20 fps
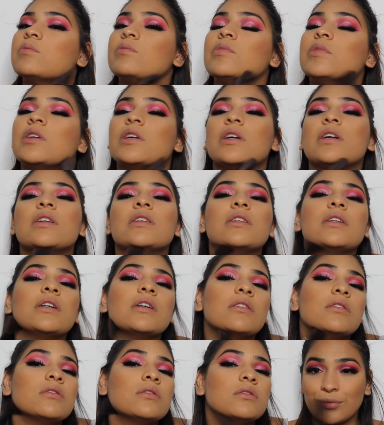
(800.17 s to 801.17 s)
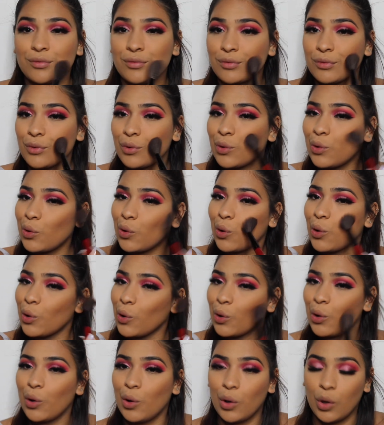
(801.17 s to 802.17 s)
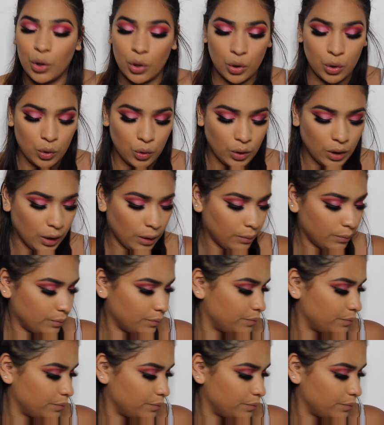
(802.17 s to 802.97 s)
Bring it down. Okay.